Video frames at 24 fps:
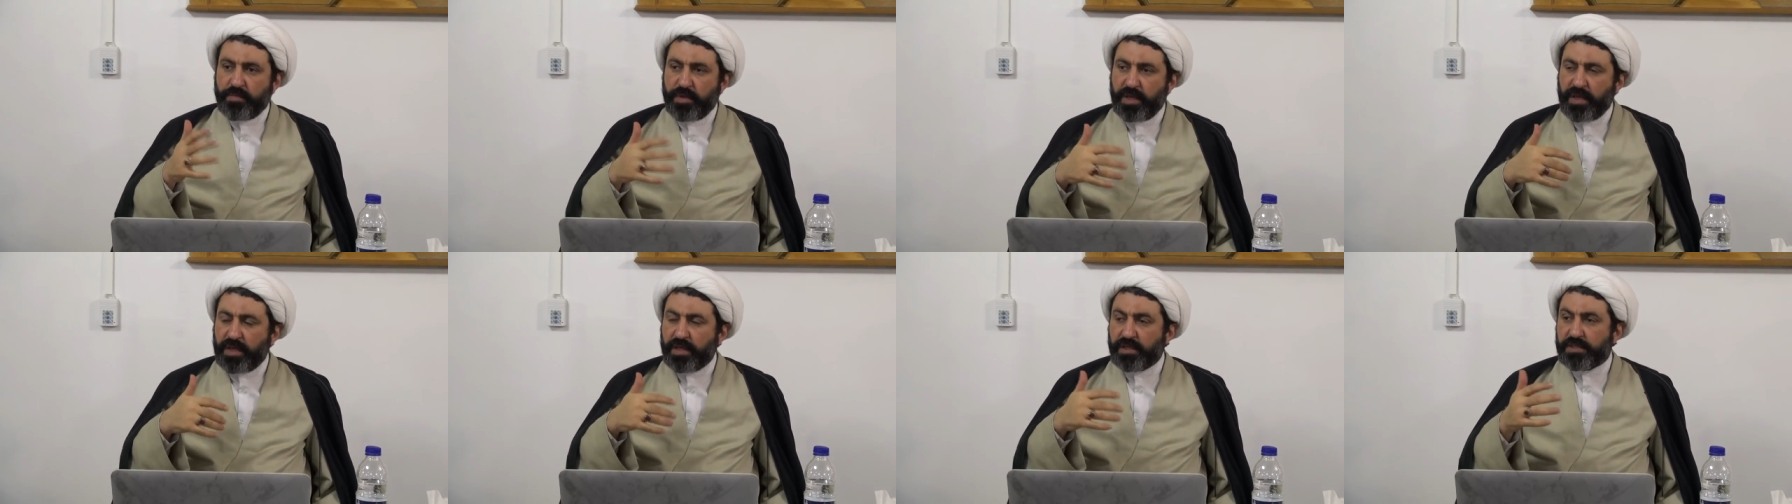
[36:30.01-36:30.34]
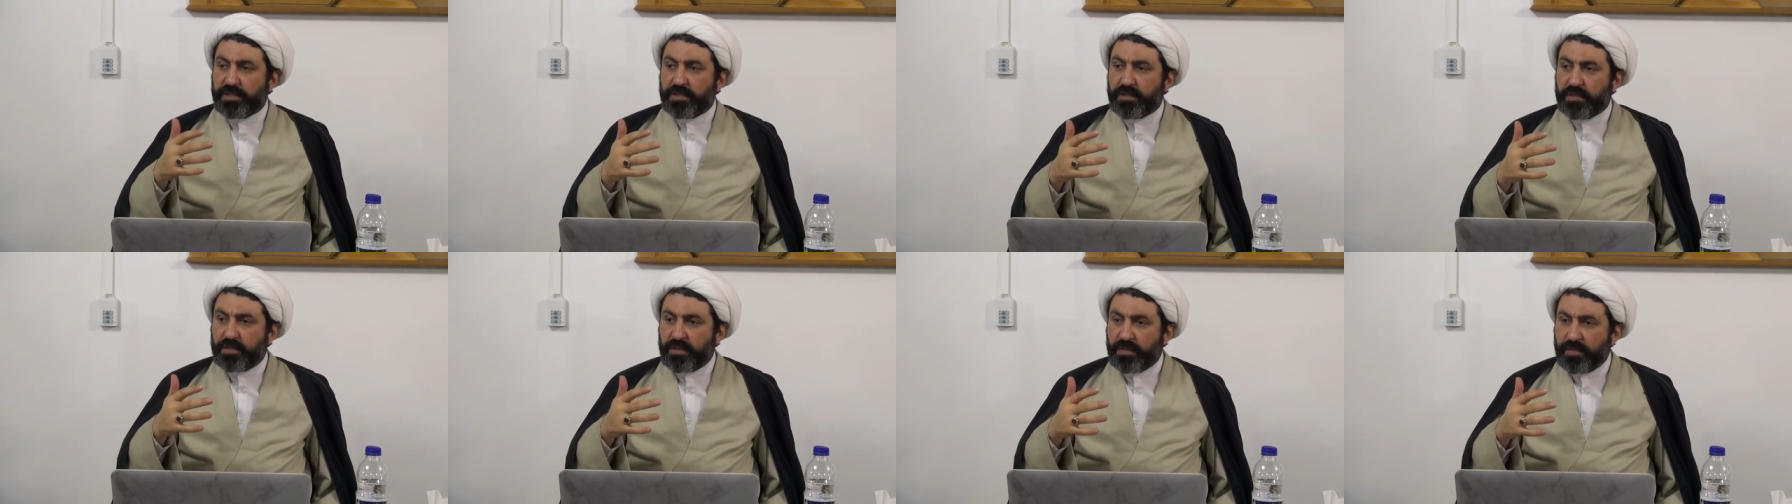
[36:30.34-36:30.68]

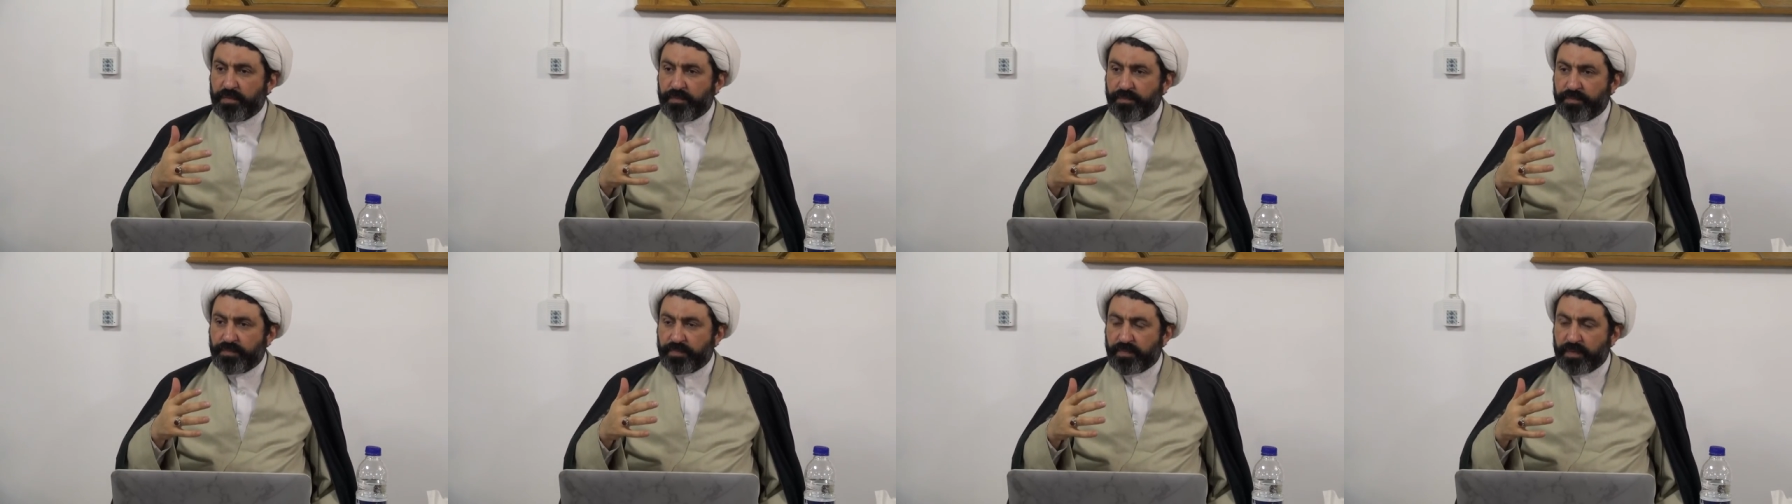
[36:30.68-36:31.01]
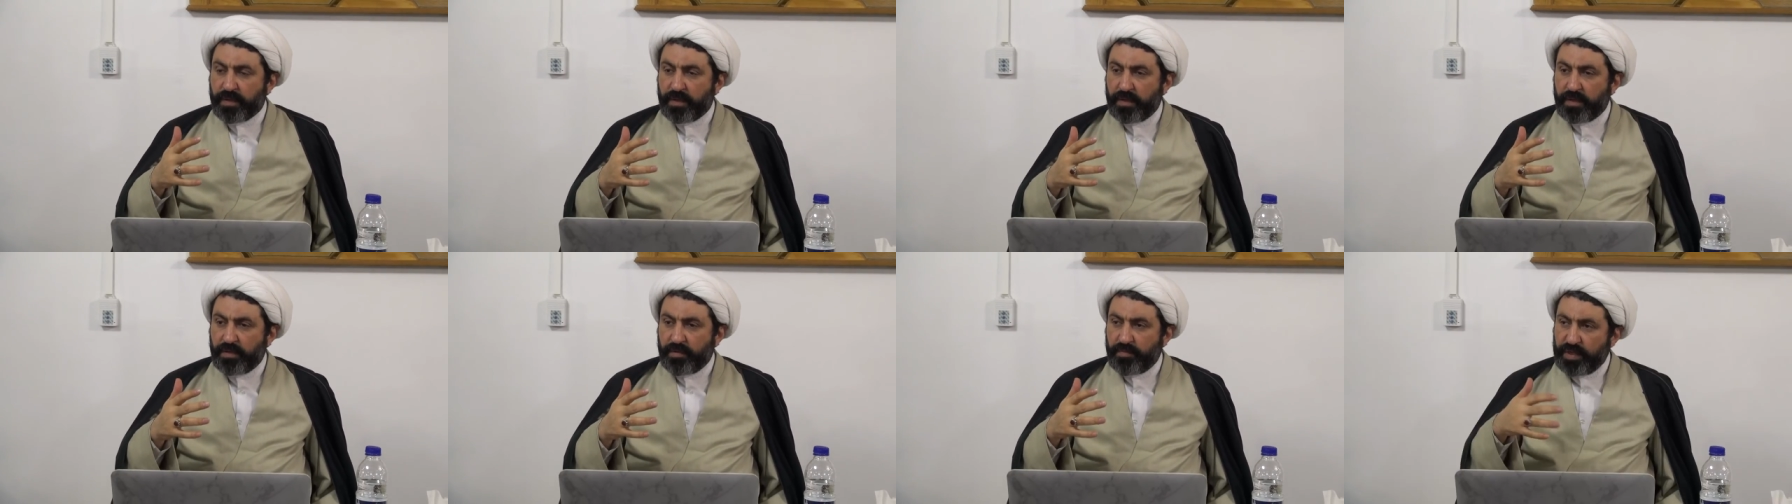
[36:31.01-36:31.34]
beings,
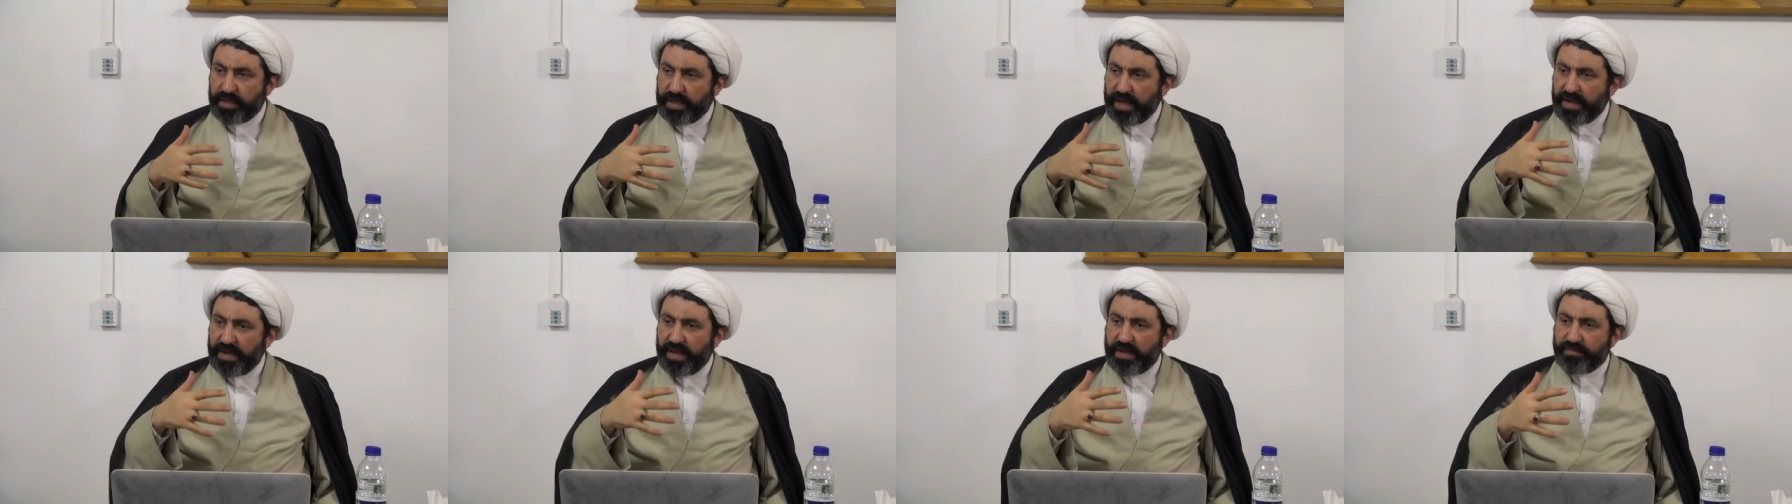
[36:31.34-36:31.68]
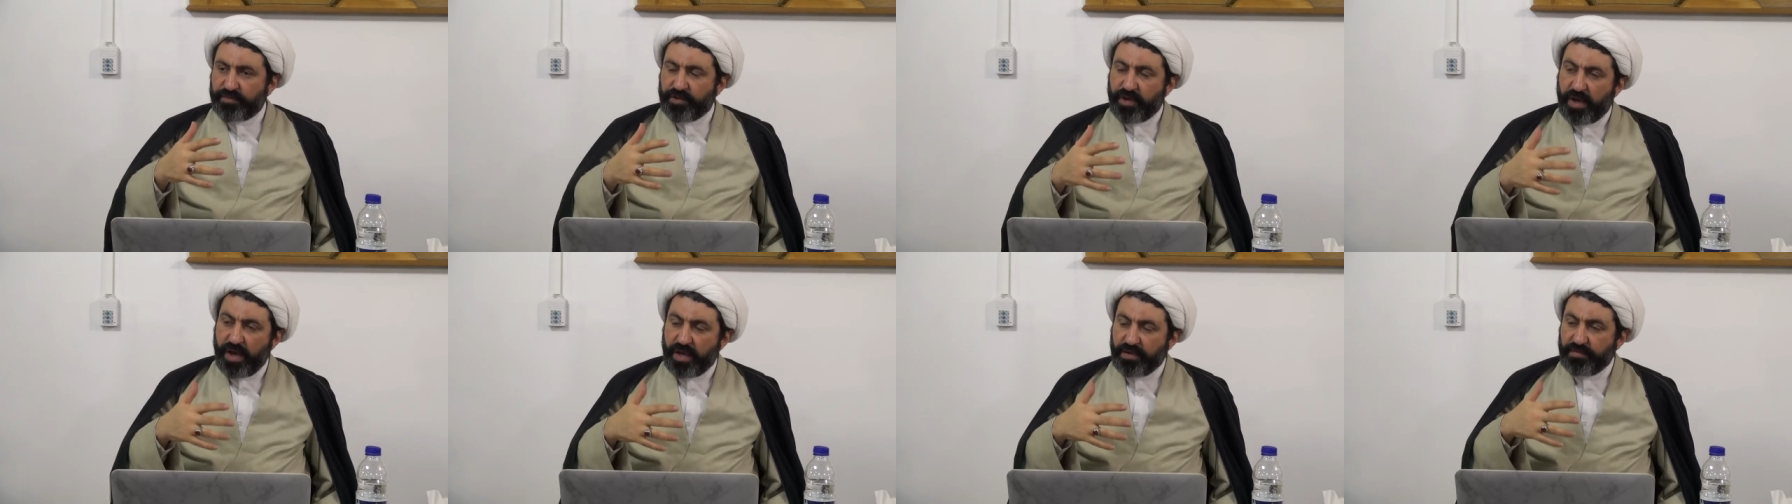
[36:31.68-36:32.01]
we can
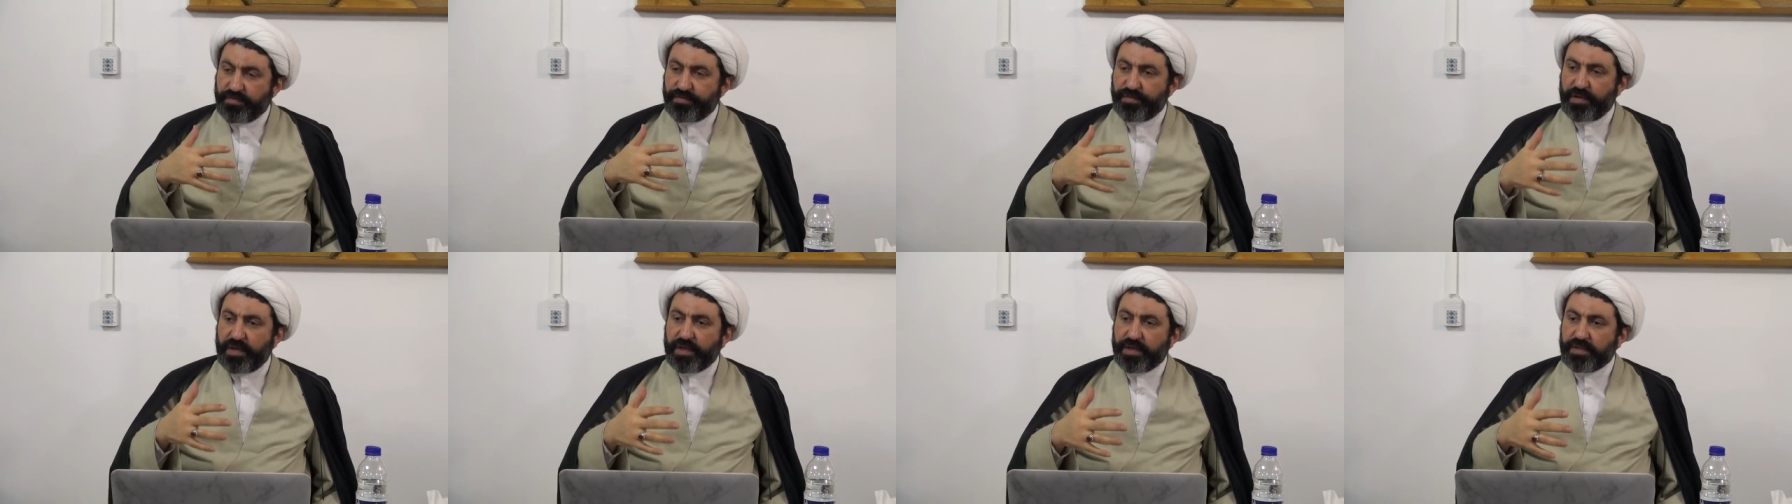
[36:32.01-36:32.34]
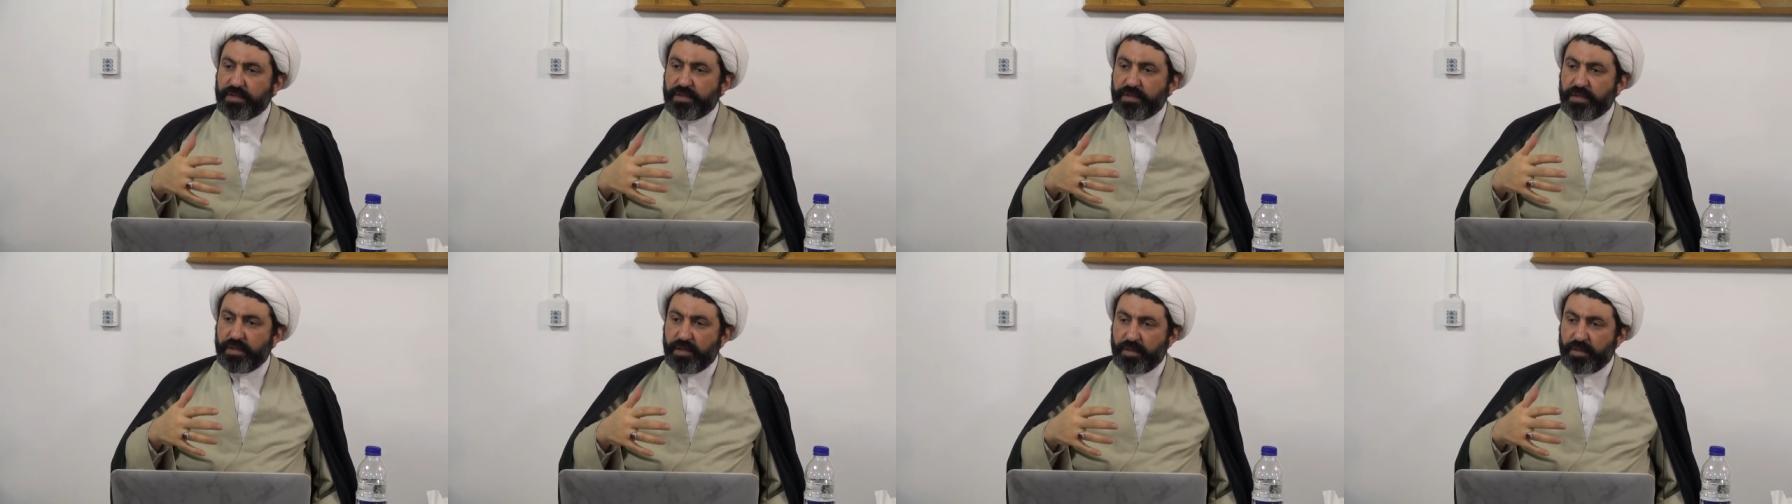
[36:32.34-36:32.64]
have conflict.